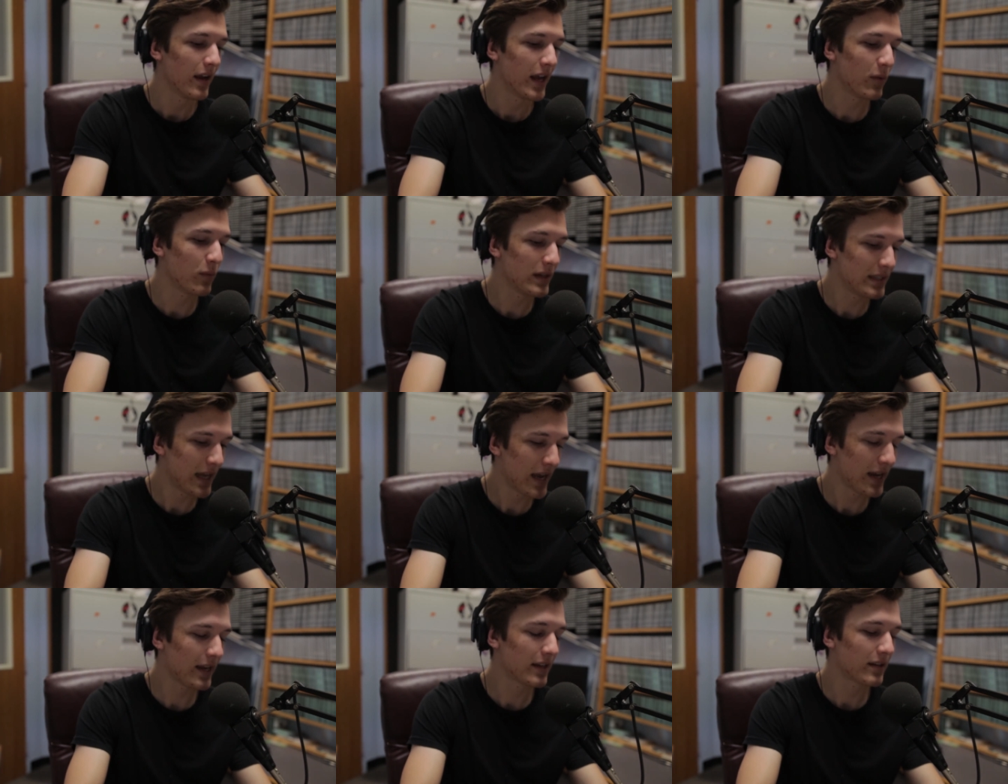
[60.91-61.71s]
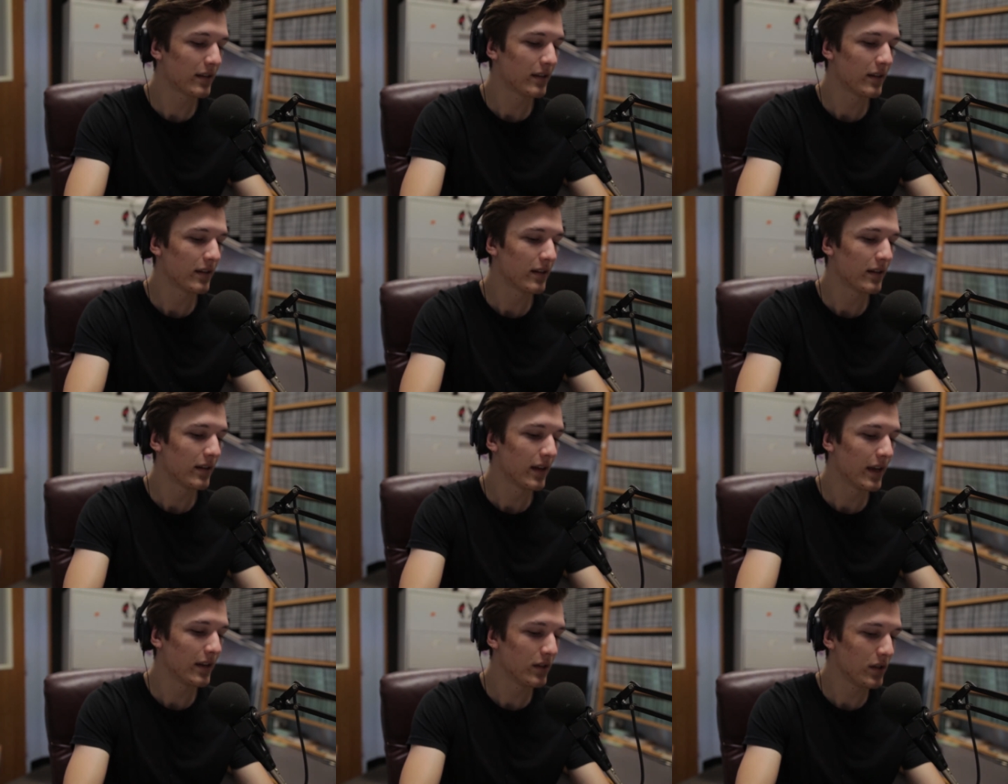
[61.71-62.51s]
and we take it
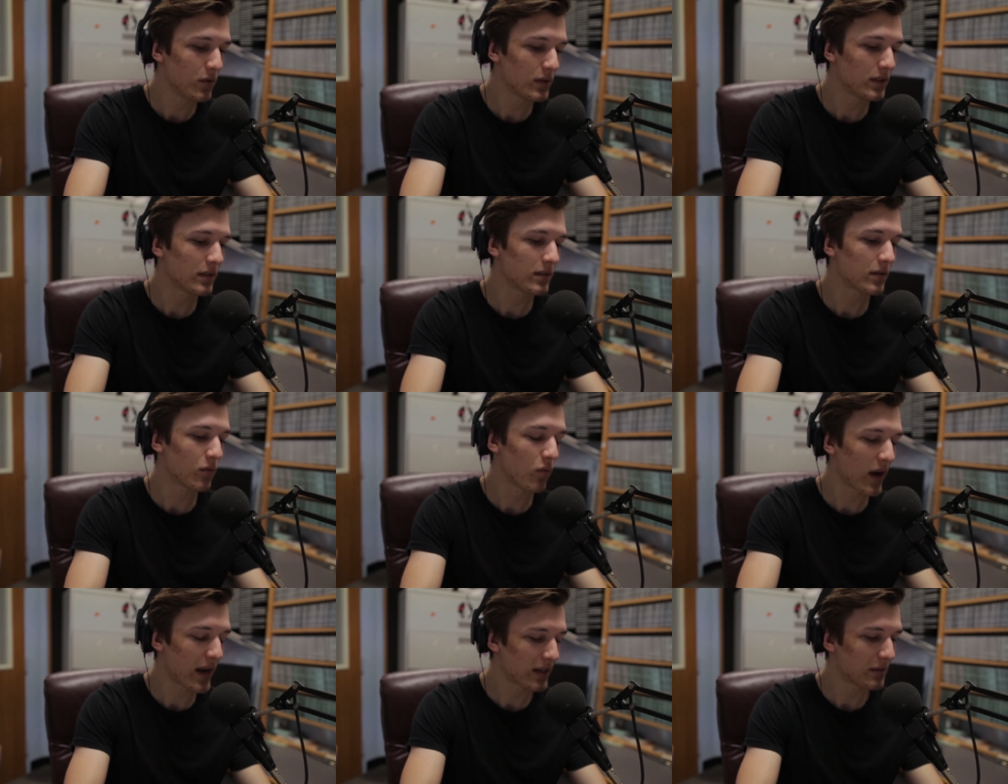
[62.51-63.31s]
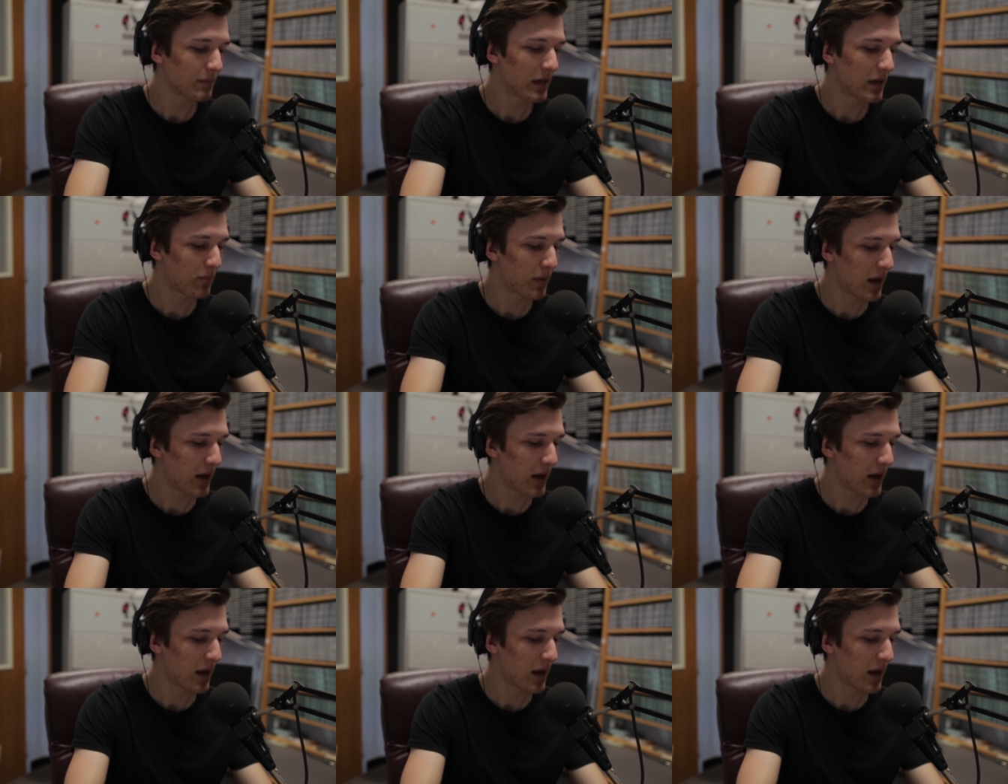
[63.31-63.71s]
and use it to rant about